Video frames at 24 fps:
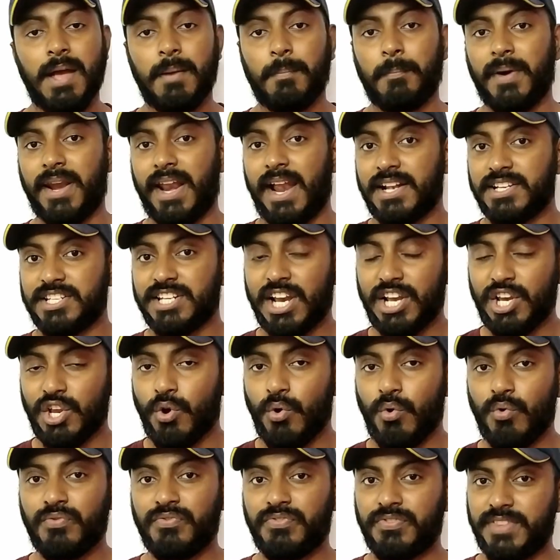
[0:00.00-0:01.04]
But I'll tell
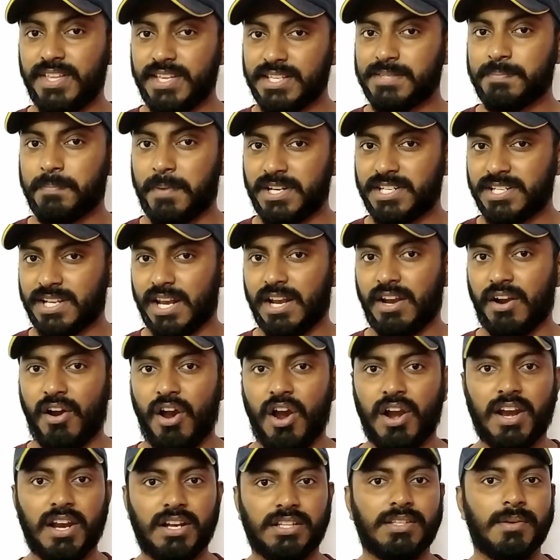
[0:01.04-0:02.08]
you, this particular
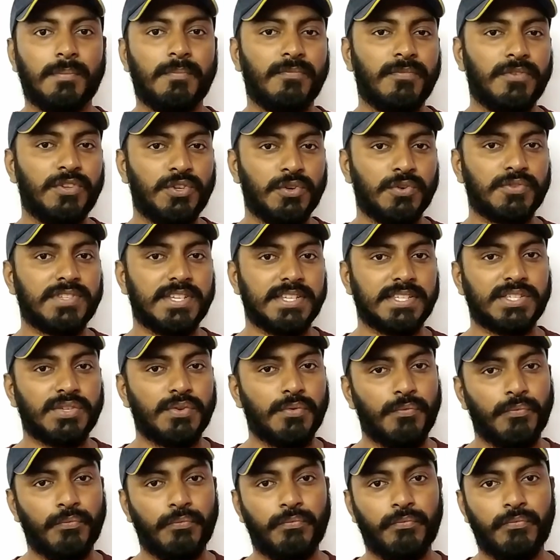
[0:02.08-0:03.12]
algorithm
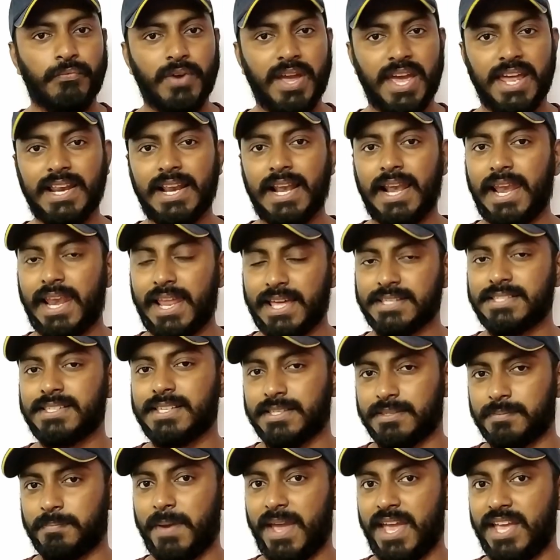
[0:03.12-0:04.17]
uses very less
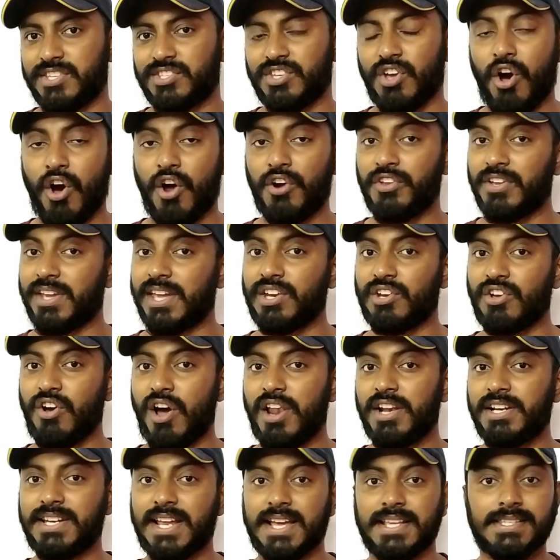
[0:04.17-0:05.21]
space, or you can
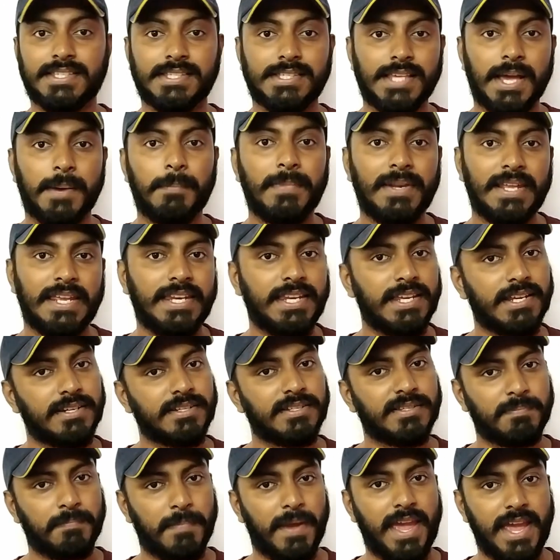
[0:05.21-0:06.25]
call it as sublinear
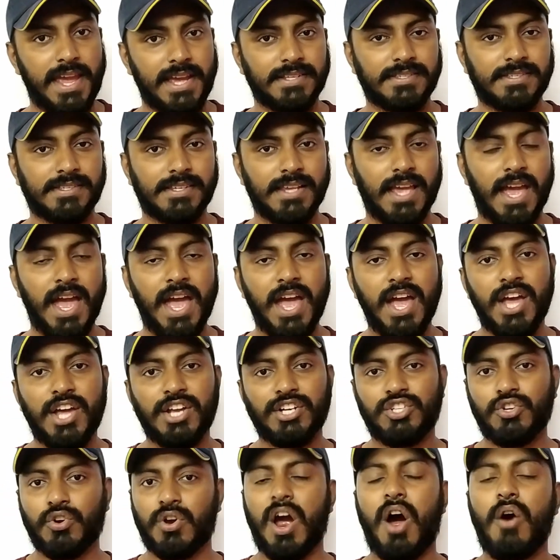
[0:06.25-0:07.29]
space,
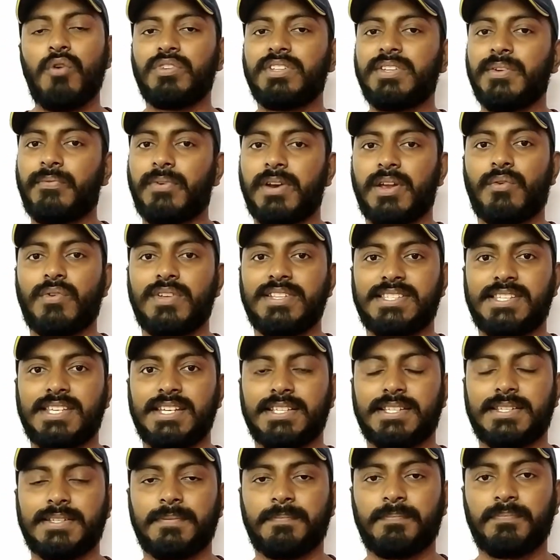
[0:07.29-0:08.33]
to count the
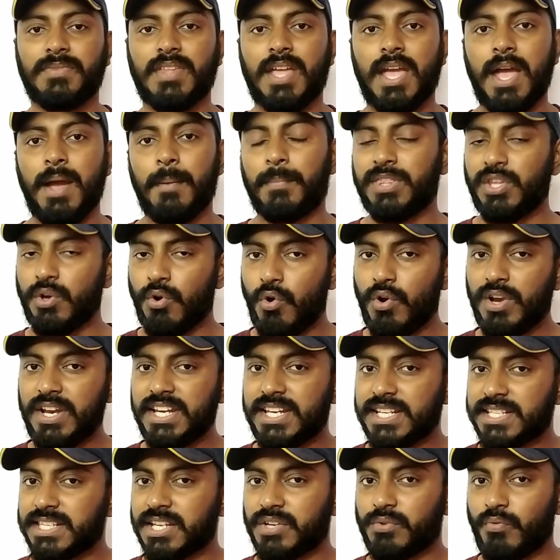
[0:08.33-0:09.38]
frequencies. But the only
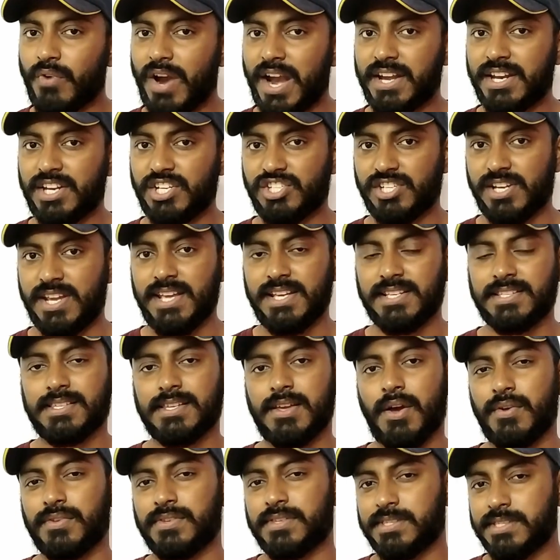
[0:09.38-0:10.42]
disadvantage
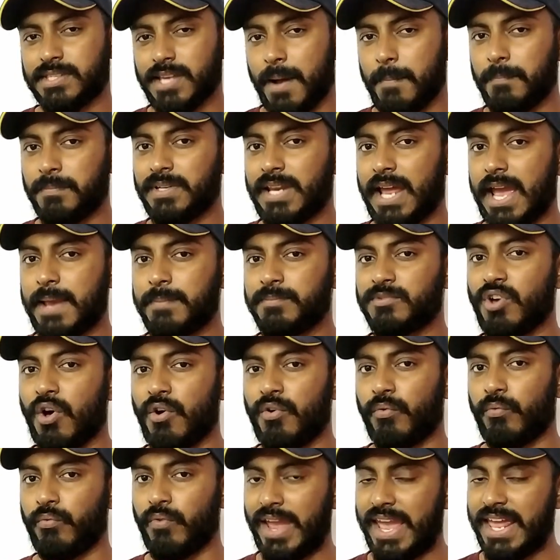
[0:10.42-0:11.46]
is sometimes
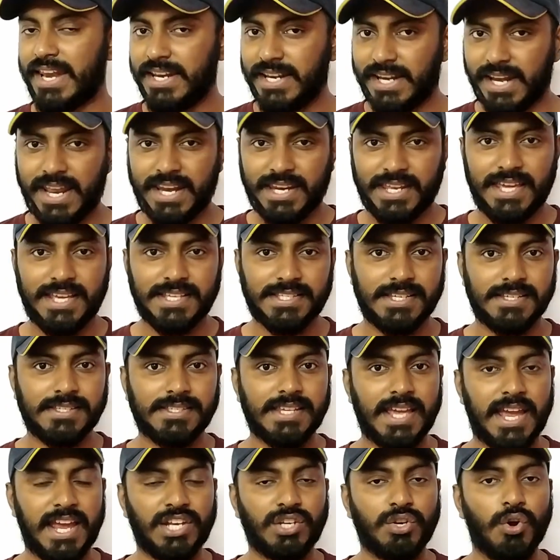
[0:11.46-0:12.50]
on very rare
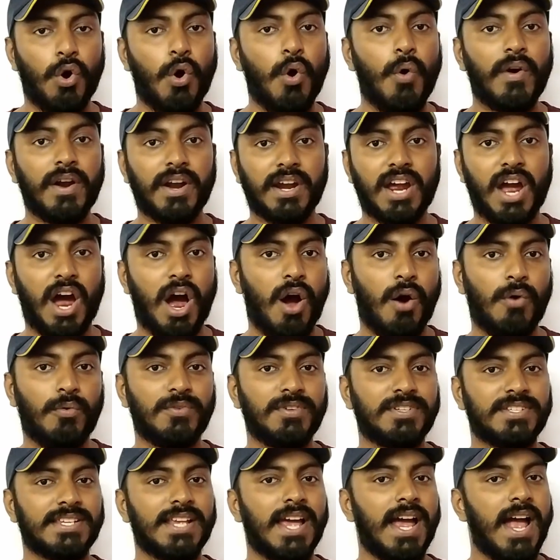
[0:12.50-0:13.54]
cases, it
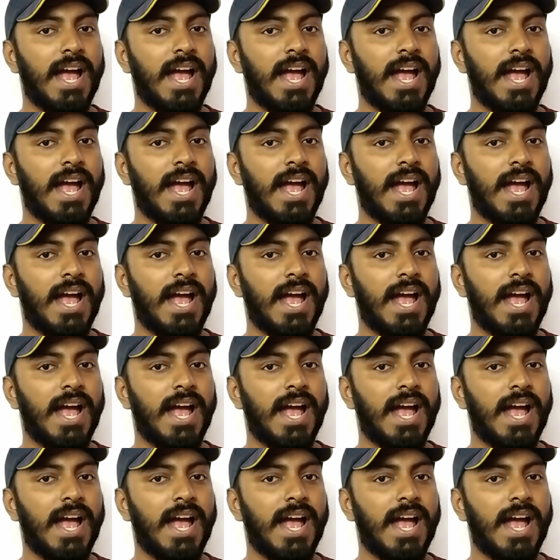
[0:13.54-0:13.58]
overcounts